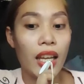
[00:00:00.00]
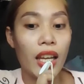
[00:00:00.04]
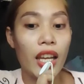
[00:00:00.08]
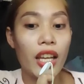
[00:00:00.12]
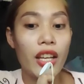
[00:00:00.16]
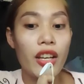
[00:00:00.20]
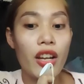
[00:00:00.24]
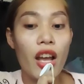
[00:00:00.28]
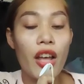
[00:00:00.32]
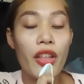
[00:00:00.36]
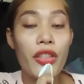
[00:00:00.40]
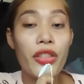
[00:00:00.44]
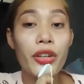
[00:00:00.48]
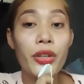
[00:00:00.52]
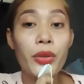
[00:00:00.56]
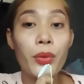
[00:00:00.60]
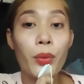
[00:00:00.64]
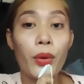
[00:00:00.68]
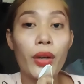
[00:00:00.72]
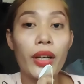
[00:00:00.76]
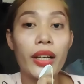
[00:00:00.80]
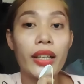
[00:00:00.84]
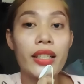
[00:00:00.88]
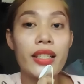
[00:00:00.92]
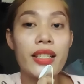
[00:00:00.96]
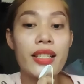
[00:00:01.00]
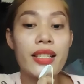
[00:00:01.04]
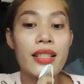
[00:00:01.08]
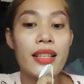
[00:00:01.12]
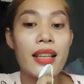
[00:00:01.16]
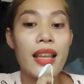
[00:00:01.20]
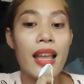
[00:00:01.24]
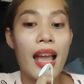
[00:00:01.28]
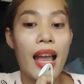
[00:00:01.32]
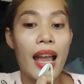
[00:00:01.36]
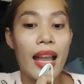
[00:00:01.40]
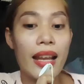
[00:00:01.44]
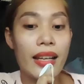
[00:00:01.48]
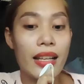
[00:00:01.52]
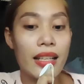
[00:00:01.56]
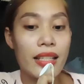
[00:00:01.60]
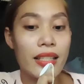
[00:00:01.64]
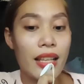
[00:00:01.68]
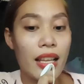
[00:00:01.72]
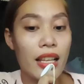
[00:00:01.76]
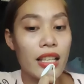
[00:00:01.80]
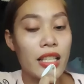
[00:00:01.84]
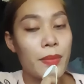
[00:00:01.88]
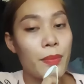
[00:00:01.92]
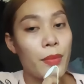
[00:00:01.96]
In other words, an
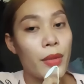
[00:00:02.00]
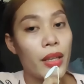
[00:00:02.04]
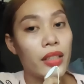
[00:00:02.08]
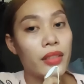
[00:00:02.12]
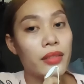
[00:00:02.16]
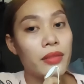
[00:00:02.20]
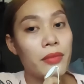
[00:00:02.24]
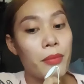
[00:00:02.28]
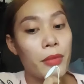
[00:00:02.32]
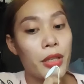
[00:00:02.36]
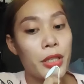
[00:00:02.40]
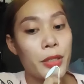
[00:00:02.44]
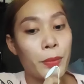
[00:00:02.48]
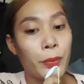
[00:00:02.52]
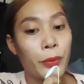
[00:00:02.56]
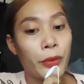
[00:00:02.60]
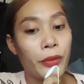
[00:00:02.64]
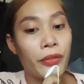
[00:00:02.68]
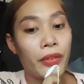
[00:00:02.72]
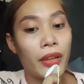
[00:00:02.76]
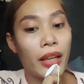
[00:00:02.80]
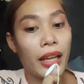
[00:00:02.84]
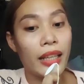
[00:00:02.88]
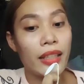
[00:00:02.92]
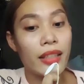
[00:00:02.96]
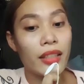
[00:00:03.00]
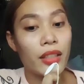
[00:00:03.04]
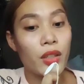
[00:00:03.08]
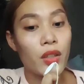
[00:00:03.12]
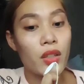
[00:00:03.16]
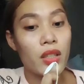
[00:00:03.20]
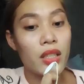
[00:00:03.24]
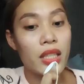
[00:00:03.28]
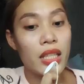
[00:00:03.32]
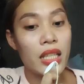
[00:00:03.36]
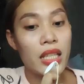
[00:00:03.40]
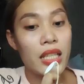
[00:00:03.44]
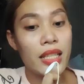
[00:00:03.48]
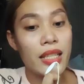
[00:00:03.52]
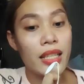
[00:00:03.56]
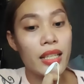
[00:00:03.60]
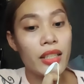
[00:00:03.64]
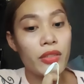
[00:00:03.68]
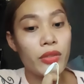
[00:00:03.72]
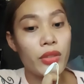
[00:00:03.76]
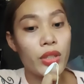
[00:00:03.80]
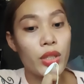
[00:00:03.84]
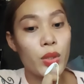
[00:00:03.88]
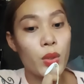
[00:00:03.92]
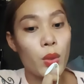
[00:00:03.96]
assessment must provide
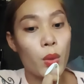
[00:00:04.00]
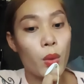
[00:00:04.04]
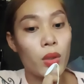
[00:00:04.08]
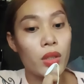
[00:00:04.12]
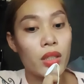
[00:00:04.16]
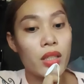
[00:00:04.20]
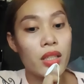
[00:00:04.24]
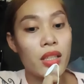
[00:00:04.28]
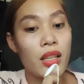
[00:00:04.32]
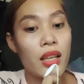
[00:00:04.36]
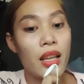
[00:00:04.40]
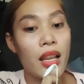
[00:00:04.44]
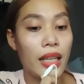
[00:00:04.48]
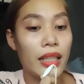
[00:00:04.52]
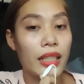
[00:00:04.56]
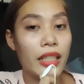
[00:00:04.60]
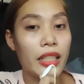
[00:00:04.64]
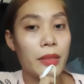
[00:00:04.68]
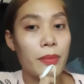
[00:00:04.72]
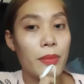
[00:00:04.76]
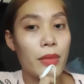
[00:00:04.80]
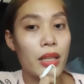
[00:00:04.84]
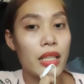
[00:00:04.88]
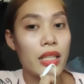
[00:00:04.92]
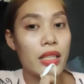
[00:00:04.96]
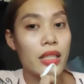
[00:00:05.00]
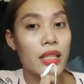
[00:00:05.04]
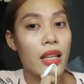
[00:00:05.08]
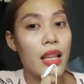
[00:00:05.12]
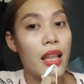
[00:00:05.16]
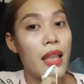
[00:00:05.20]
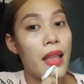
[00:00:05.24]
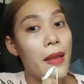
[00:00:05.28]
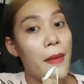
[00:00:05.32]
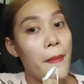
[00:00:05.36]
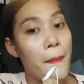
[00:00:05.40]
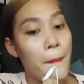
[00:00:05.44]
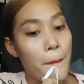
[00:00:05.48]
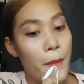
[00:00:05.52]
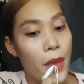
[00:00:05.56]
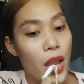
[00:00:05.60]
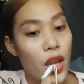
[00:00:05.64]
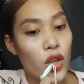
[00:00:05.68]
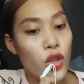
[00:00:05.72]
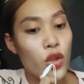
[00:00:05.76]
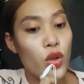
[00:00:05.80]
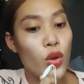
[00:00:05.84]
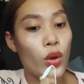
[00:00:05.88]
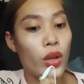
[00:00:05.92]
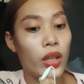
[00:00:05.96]
consistent results and it must
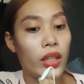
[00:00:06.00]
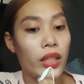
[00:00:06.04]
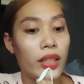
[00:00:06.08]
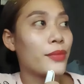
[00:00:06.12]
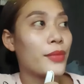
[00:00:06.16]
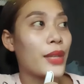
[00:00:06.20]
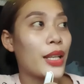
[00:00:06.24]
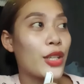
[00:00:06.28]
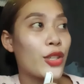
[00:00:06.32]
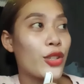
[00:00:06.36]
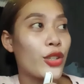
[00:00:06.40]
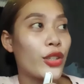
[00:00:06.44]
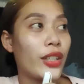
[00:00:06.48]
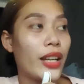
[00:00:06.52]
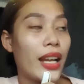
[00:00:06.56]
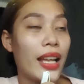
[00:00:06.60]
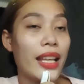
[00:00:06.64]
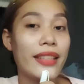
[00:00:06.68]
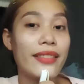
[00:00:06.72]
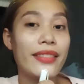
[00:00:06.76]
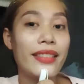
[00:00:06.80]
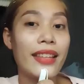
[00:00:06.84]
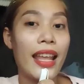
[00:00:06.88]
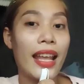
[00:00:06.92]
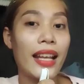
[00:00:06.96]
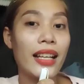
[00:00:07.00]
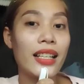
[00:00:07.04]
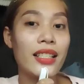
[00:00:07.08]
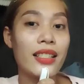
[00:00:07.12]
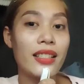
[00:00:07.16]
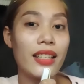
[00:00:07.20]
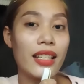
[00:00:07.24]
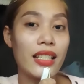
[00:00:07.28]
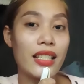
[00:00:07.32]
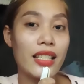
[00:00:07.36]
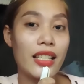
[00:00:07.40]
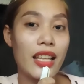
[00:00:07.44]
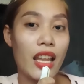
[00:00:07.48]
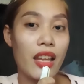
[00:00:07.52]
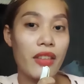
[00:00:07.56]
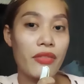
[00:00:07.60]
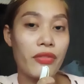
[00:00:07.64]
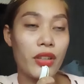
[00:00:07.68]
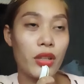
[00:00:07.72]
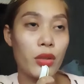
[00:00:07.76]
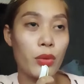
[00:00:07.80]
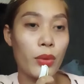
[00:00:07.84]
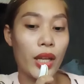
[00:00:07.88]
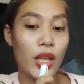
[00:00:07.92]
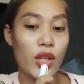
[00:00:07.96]
measure. And next is the
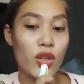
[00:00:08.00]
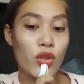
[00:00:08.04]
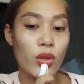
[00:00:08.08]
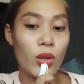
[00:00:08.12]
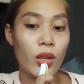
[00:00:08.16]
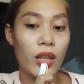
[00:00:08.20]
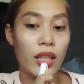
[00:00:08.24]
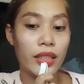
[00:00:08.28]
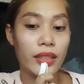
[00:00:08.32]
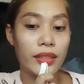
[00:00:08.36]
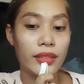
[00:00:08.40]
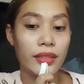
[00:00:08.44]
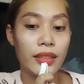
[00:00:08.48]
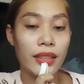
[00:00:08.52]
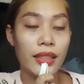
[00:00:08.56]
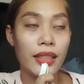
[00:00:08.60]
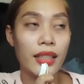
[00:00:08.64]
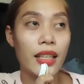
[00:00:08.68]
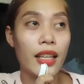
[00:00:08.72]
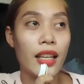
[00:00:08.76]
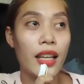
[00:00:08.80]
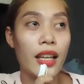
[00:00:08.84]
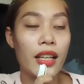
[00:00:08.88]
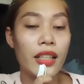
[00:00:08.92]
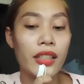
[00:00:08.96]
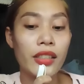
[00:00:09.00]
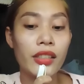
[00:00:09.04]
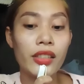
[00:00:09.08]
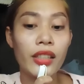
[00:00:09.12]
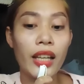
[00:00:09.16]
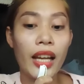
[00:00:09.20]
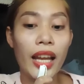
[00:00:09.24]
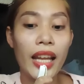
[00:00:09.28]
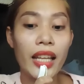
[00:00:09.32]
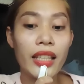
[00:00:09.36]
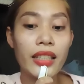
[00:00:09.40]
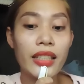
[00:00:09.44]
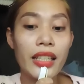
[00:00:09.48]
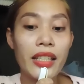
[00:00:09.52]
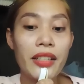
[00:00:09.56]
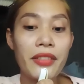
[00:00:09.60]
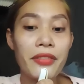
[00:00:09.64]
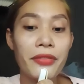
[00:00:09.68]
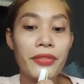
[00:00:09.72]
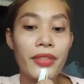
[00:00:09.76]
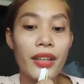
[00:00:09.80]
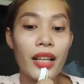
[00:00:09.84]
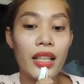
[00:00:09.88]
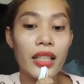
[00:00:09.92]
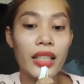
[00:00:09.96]
evaluation.
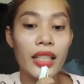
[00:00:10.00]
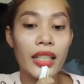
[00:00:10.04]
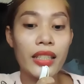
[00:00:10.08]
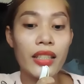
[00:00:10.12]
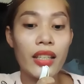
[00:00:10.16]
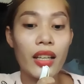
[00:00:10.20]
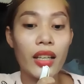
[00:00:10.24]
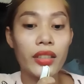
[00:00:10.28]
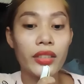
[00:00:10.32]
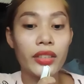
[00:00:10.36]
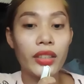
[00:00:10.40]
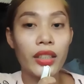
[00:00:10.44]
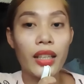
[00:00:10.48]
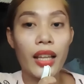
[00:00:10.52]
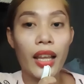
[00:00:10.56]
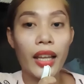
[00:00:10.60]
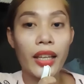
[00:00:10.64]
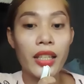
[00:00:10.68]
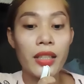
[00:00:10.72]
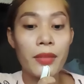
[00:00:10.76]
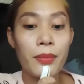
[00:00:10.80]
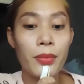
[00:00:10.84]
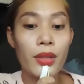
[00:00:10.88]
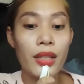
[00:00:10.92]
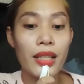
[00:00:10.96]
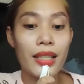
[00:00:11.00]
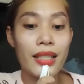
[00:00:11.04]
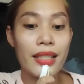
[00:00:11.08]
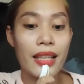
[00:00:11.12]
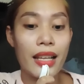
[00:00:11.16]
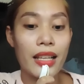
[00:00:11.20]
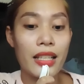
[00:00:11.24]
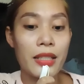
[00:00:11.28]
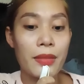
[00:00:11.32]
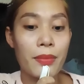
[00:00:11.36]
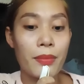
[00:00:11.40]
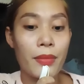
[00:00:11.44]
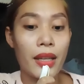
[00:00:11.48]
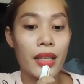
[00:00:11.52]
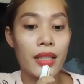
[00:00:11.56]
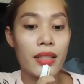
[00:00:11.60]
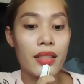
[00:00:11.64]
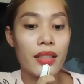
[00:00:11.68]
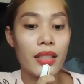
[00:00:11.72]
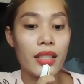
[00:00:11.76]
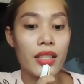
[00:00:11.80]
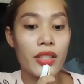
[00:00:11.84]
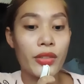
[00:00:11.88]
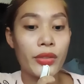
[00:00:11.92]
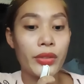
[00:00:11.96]
Creating valid and reliable
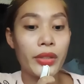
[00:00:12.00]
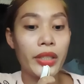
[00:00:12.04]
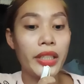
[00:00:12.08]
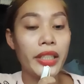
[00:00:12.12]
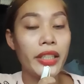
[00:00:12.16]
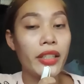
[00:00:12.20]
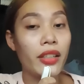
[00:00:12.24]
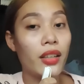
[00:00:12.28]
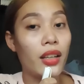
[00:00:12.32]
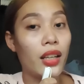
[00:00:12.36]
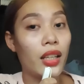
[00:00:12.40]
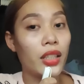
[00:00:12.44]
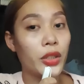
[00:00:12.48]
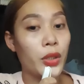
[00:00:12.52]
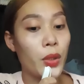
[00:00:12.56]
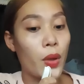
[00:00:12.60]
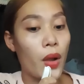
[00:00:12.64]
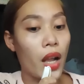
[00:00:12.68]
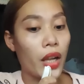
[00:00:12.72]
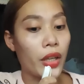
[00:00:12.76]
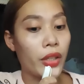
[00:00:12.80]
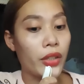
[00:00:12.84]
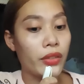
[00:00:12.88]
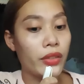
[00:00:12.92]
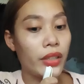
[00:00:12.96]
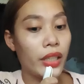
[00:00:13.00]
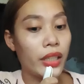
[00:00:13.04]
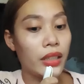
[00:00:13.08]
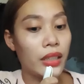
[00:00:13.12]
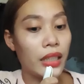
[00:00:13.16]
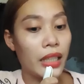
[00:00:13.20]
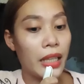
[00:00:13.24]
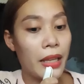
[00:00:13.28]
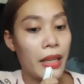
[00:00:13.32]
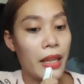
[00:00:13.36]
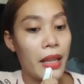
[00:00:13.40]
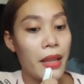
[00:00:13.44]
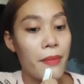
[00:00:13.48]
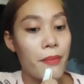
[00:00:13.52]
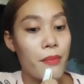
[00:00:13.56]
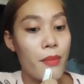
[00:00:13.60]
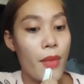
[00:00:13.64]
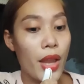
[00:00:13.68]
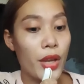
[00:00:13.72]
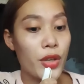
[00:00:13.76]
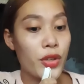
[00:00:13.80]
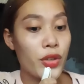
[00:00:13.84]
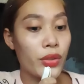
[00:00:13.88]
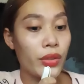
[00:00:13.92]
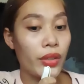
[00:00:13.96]
assessments is critical to accurately
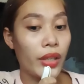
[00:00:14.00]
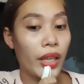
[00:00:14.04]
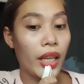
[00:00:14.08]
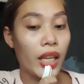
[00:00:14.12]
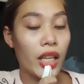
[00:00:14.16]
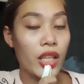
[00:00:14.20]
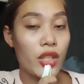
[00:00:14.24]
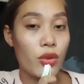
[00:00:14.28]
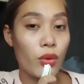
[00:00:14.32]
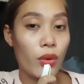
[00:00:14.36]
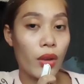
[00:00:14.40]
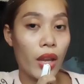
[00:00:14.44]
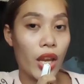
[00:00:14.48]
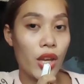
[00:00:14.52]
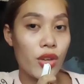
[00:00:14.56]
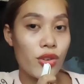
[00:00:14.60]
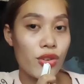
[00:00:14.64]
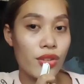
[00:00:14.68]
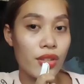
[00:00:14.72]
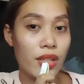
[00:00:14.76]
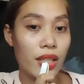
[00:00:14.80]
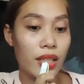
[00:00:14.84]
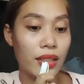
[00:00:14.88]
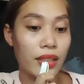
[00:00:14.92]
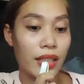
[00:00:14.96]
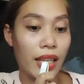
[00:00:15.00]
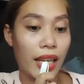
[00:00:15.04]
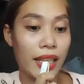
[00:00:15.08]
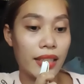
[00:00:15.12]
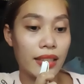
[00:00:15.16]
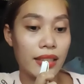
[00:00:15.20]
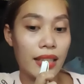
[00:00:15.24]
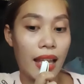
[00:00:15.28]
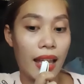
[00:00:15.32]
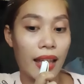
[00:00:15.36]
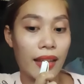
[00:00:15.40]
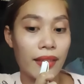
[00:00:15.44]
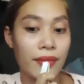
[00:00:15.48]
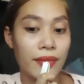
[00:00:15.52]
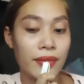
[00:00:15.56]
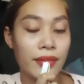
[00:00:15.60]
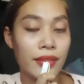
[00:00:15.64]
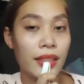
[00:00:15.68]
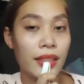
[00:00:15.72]
measuring educational data.